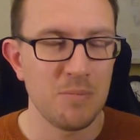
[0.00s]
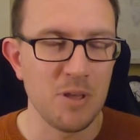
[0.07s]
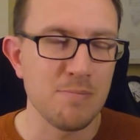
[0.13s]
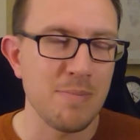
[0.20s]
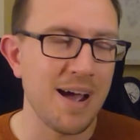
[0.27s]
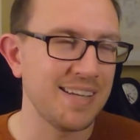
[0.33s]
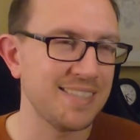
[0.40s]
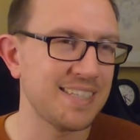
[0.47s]

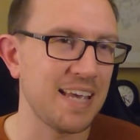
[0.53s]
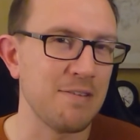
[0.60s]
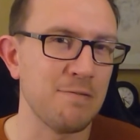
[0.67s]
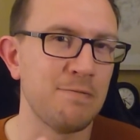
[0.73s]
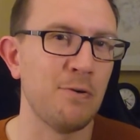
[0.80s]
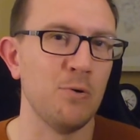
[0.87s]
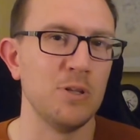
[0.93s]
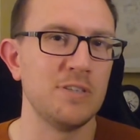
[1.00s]
You might say
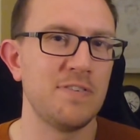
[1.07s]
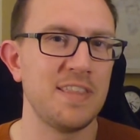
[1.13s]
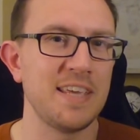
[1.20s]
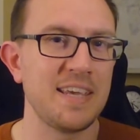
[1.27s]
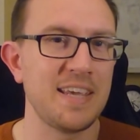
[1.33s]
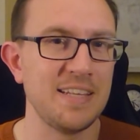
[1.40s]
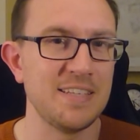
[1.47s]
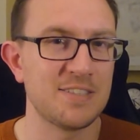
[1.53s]
I'm foolish for
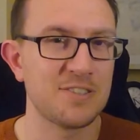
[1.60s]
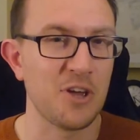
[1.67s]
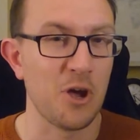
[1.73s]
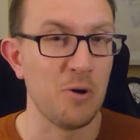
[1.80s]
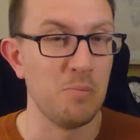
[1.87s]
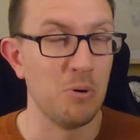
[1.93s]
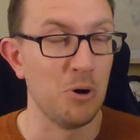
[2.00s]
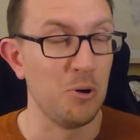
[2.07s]
thinking
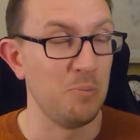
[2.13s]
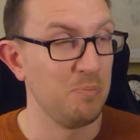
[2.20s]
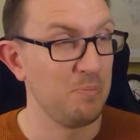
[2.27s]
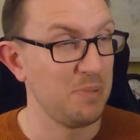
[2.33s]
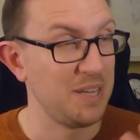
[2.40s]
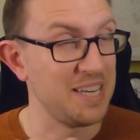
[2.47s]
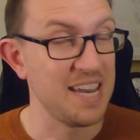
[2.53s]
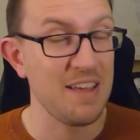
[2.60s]
so, but
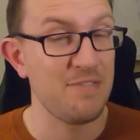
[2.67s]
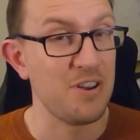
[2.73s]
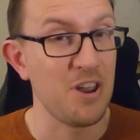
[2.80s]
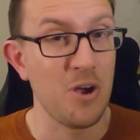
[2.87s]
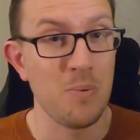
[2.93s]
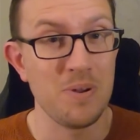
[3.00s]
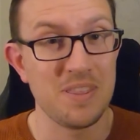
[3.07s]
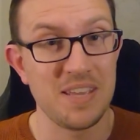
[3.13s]
you never
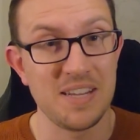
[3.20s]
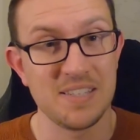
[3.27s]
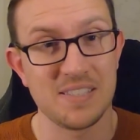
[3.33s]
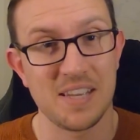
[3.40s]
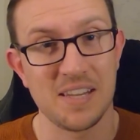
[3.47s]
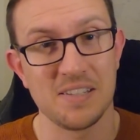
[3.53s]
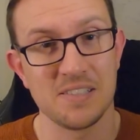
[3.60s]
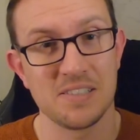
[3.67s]
know with
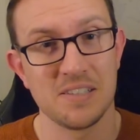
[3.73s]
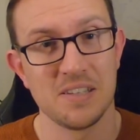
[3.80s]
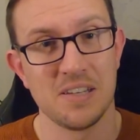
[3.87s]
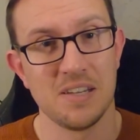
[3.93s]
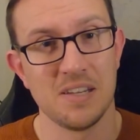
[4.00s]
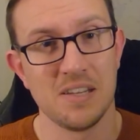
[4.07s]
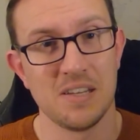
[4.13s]
these things.